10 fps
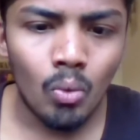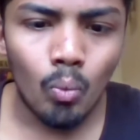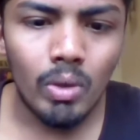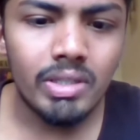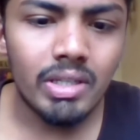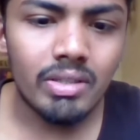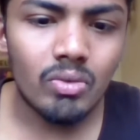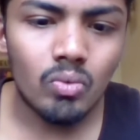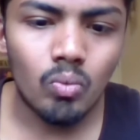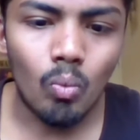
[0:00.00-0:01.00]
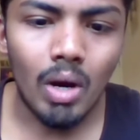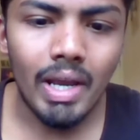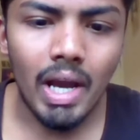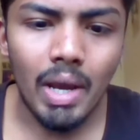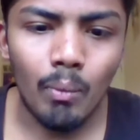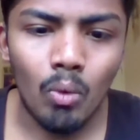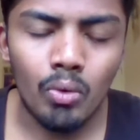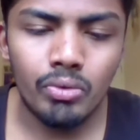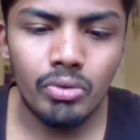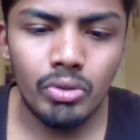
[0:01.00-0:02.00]
which is why I
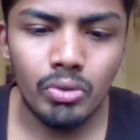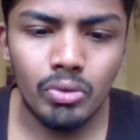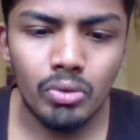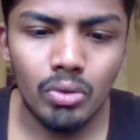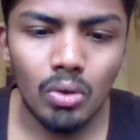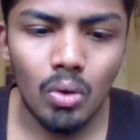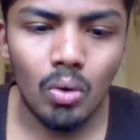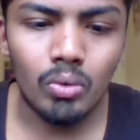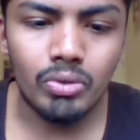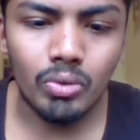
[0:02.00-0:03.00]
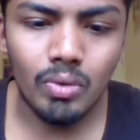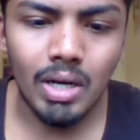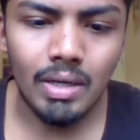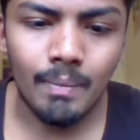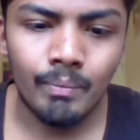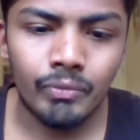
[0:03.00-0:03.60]
warned you all to run.